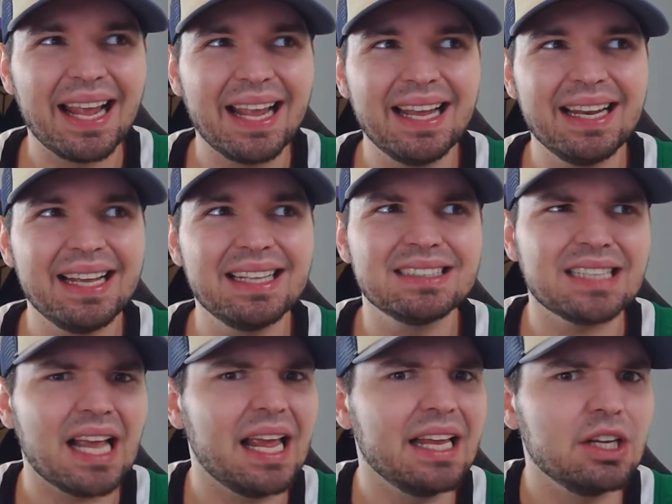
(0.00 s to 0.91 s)
it
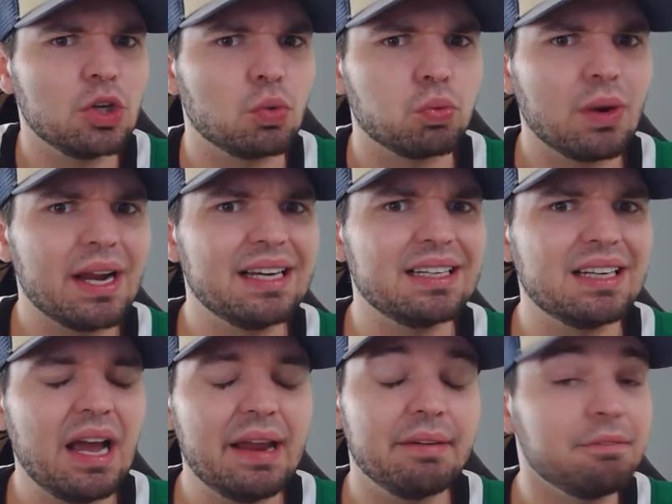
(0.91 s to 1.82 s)
is a great
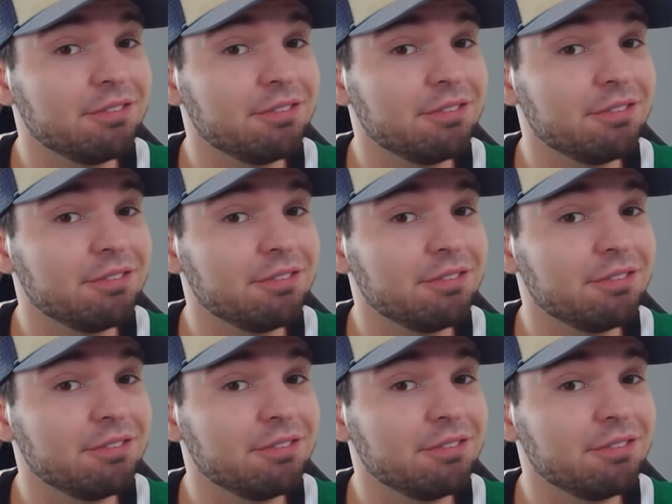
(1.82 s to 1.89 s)
night